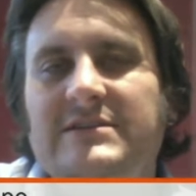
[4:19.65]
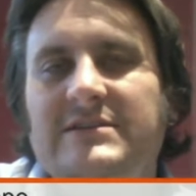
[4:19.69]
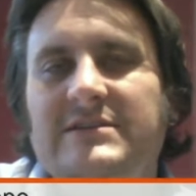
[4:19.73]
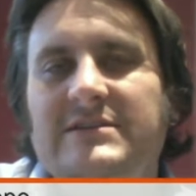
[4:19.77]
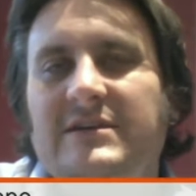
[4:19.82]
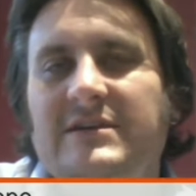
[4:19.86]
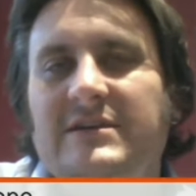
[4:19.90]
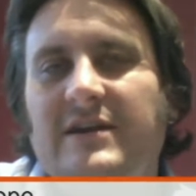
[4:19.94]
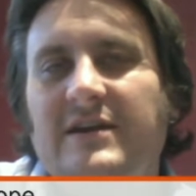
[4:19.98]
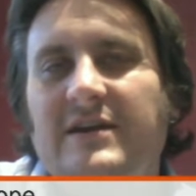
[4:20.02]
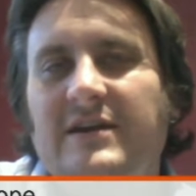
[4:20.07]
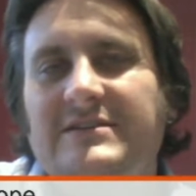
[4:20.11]
I'd
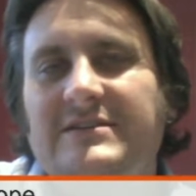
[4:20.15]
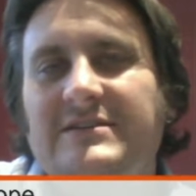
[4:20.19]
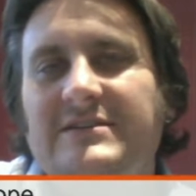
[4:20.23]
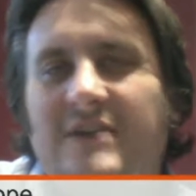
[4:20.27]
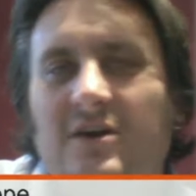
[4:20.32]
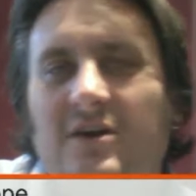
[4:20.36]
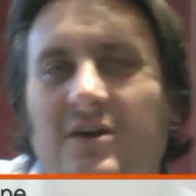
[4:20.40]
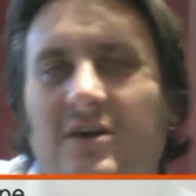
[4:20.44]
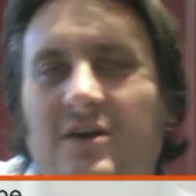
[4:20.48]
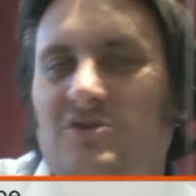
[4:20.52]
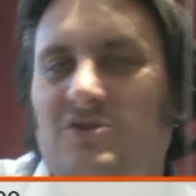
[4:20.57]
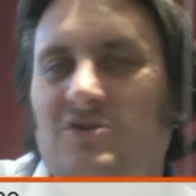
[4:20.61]
like to start
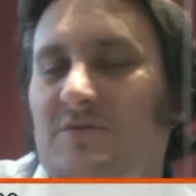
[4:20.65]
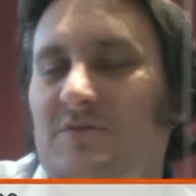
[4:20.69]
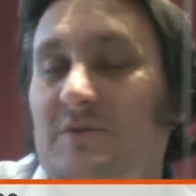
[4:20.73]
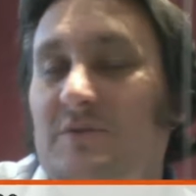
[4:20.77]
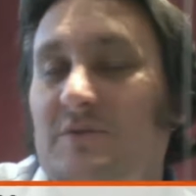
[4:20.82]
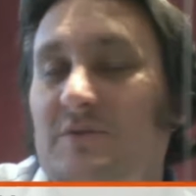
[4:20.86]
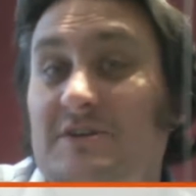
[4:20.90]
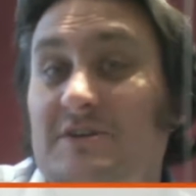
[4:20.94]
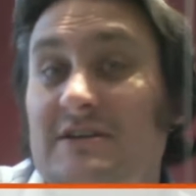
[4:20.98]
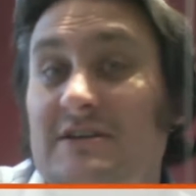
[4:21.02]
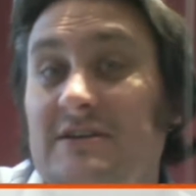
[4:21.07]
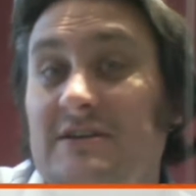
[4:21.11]

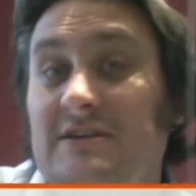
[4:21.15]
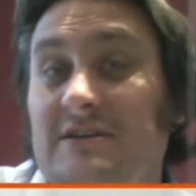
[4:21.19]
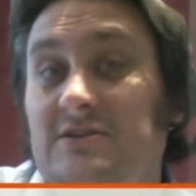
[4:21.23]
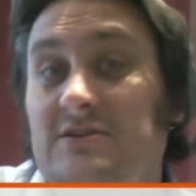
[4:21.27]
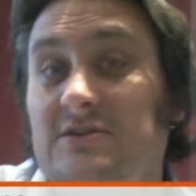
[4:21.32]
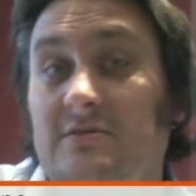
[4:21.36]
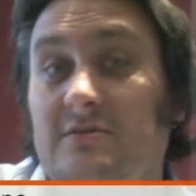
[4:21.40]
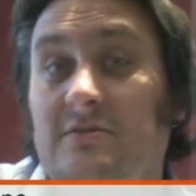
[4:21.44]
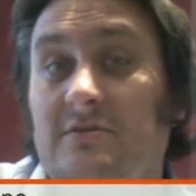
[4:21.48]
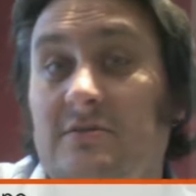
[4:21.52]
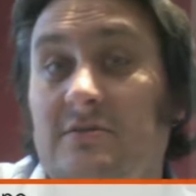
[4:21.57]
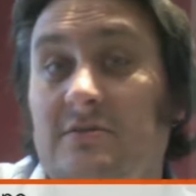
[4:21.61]
contributing
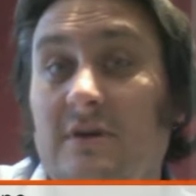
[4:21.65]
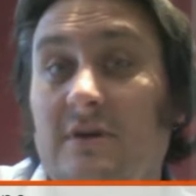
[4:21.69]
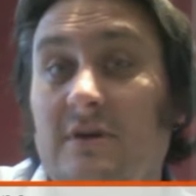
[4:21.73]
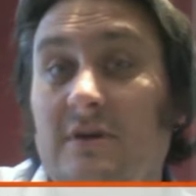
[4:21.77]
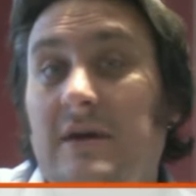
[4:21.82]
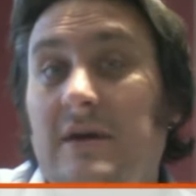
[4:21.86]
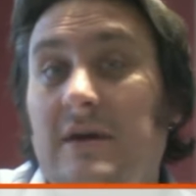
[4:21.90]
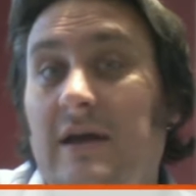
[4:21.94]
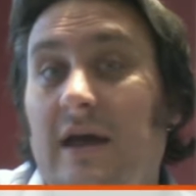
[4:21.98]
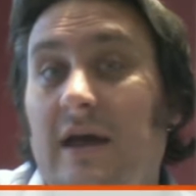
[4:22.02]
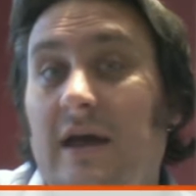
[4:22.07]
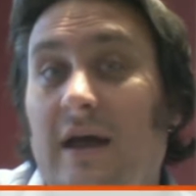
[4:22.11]
to
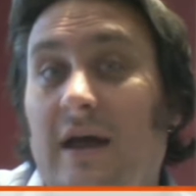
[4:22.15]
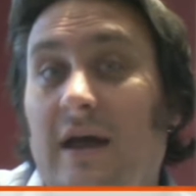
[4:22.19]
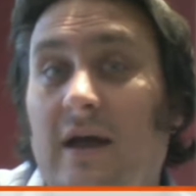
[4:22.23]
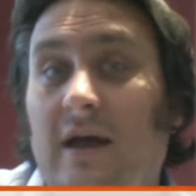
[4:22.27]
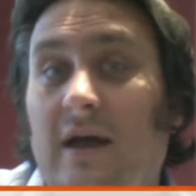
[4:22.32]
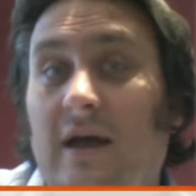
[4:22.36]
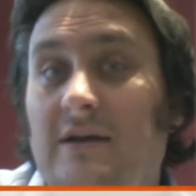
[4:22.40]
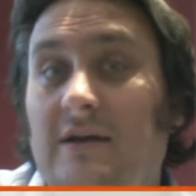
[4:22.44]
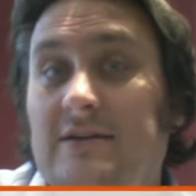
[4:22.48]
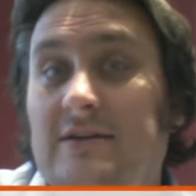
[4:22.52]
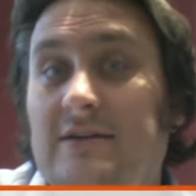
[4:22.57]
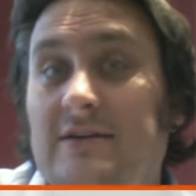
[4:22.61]

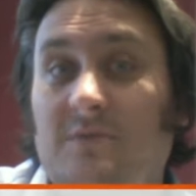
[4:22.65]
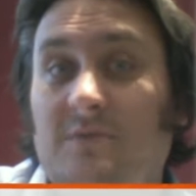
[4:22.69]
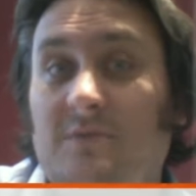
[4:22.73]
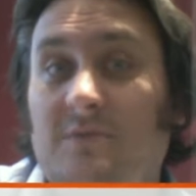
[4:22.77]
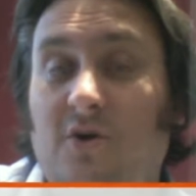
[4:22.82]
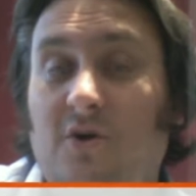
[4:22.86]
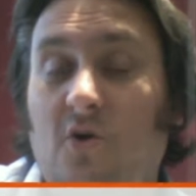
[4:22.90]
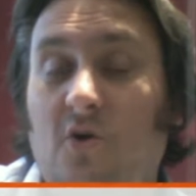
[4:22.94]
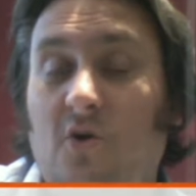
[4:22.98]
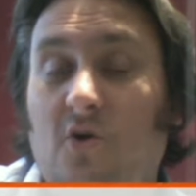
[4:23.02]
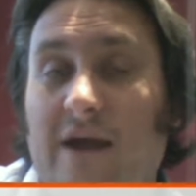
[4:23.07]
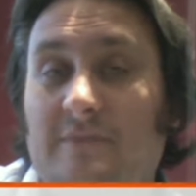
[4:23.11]
some of the
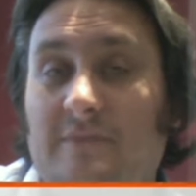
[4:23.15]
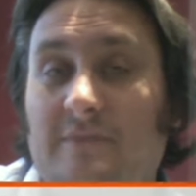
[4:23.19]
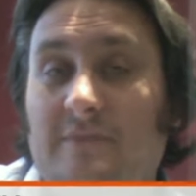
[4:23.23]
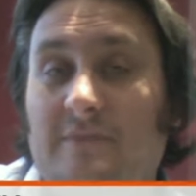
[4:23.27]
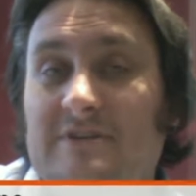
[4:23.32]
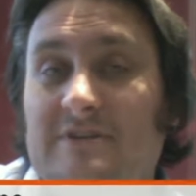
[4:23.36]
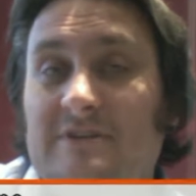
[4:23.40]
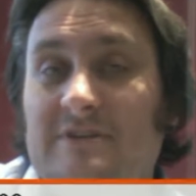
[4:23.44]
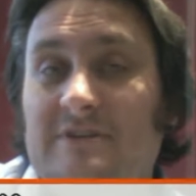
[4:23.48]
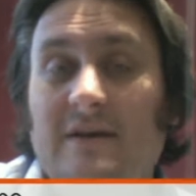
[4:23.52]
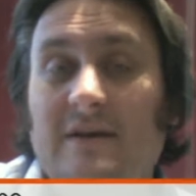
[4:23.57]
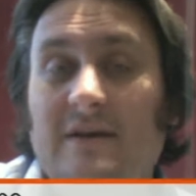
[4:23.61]
core apps,
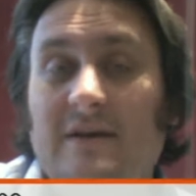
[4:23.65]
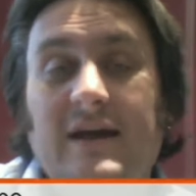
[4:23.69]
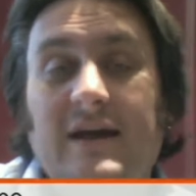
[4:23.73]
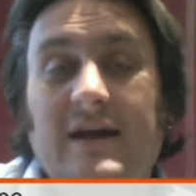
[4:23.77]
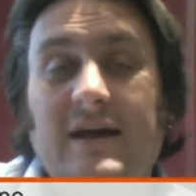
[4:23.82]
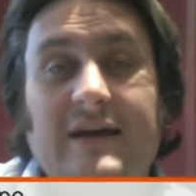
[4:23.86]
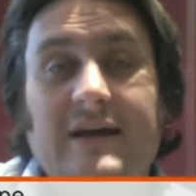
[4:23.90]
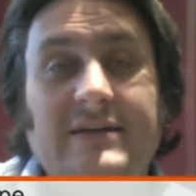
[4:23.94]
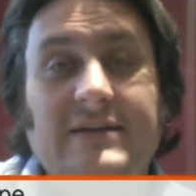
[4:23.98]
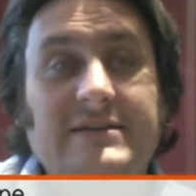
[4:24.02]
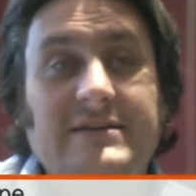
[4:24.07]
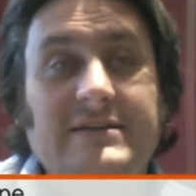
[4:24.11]

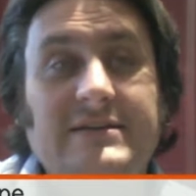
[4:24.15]
and